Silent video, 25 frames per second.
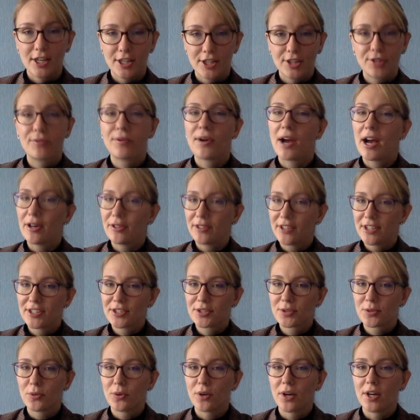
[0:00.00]
Throughout this
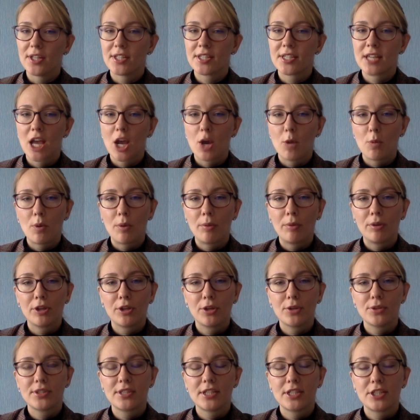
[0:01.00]
course, we will
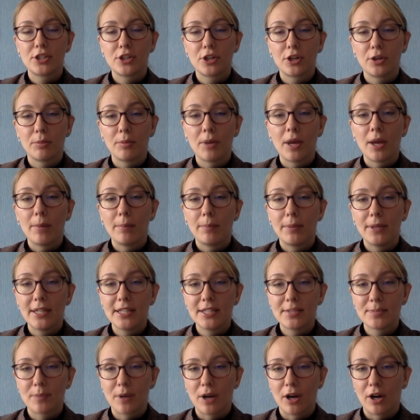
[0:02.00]
use the term
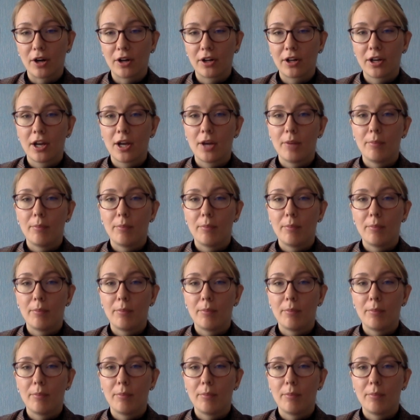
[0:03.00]
Peace Park